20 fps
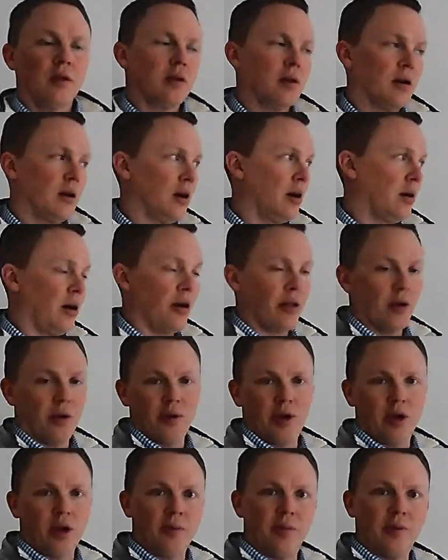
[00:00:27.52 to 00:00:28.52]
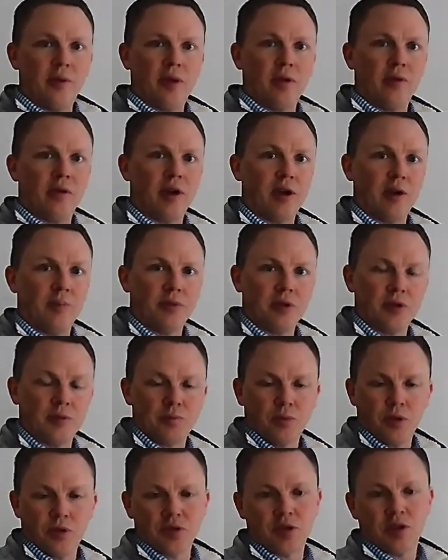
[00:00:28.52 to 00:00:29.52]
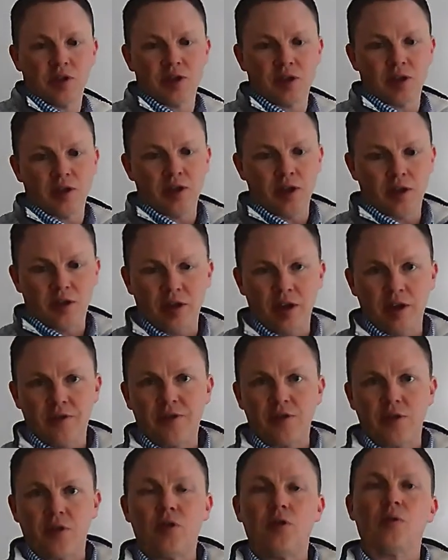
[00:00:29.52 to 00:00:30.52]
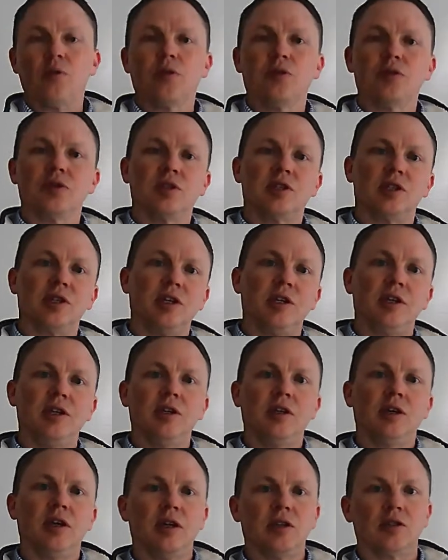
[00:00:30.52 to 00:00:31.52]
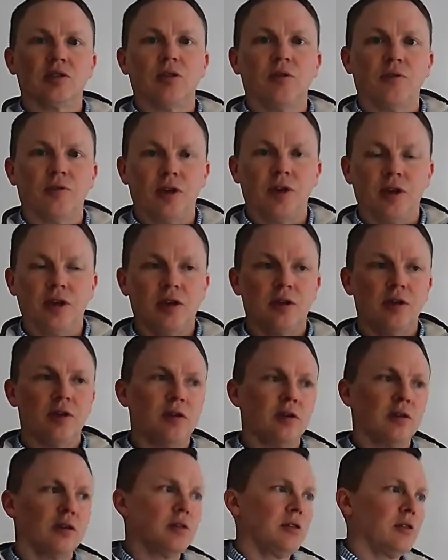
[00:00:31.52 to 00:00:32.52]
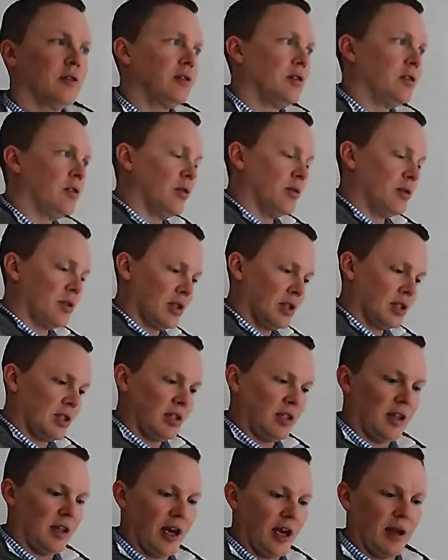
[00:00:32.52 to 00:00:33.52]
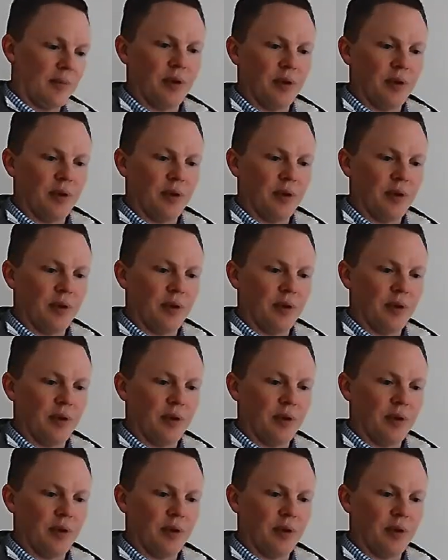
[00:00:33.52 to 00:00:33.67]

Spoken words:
Although we are getting ready to post this on the internet for the whole world to see, so hopefully no one's going to see that.